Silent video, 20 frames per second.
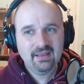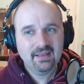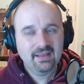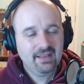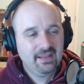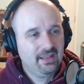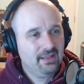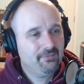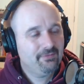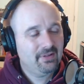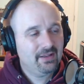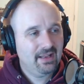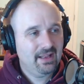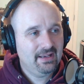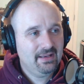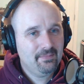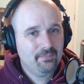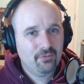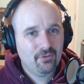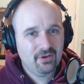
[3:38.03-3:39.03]
If at
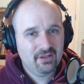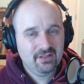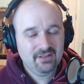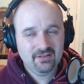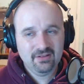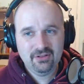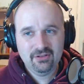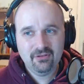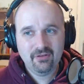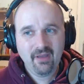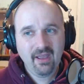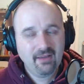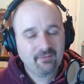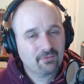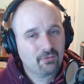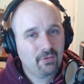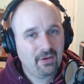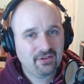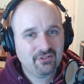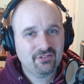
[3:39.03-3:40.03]
any point you have
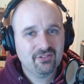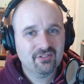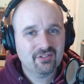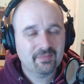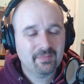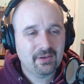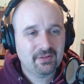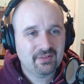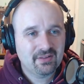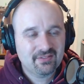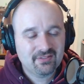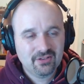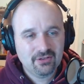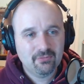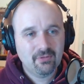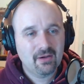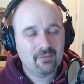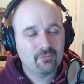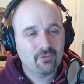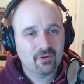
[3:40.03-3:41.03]
questions about this and you
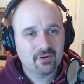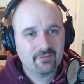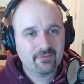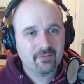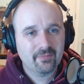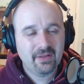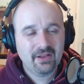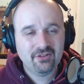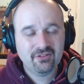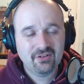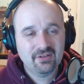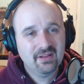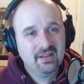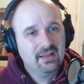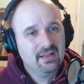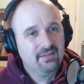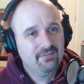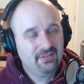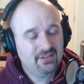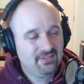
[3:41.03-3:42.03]
want more information,
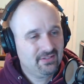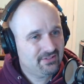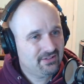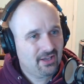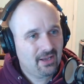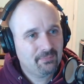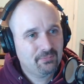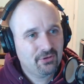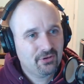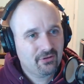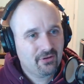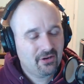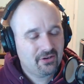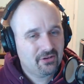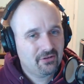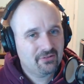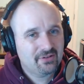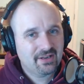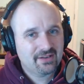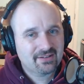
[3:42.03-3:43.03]
visit
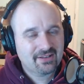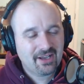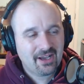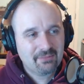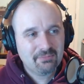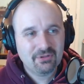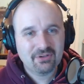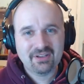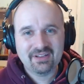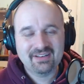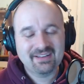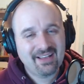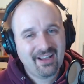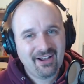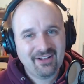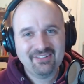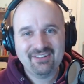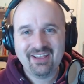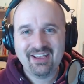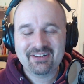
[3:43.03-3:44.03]
toptieraudio.com. You can
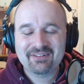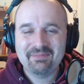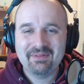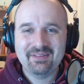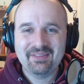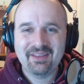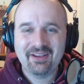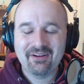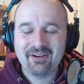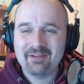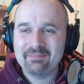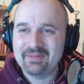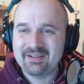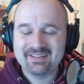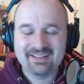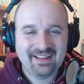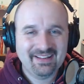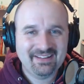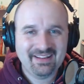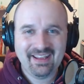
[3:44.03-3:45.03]
contact me there. I'd be
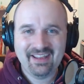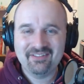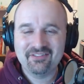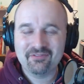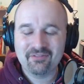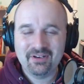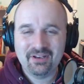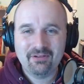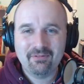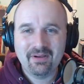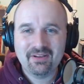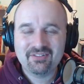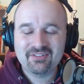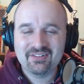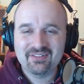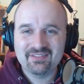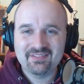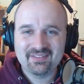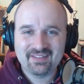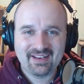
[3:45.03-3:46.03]
glad to answer any
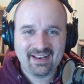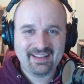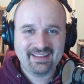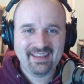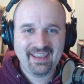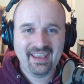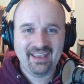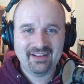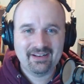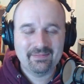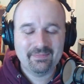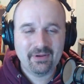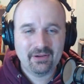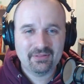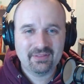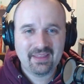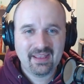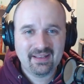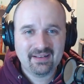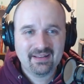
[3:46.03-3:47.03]
questions that I can
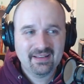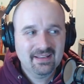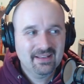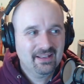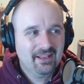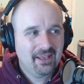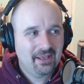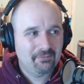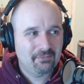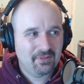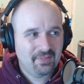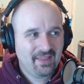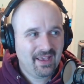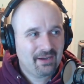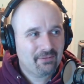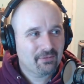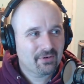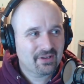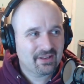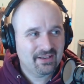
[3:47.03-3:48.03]
about that. And with
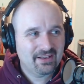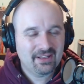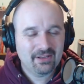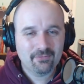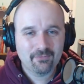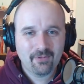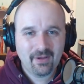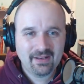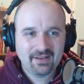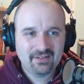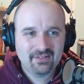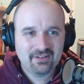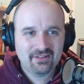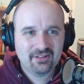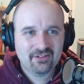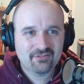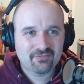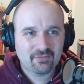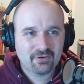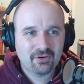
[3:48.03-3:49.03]
that, we're going to get right into
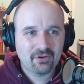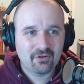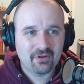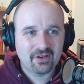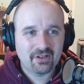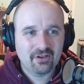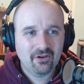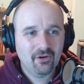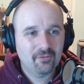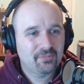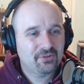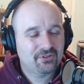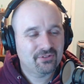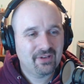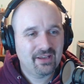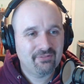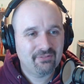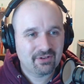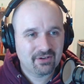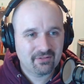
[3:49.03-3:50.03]
this recording. Hope that you're
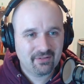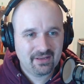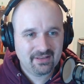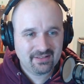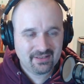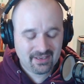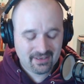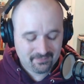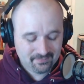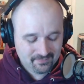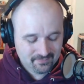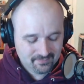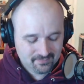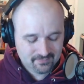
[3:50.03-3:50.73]
having a great time.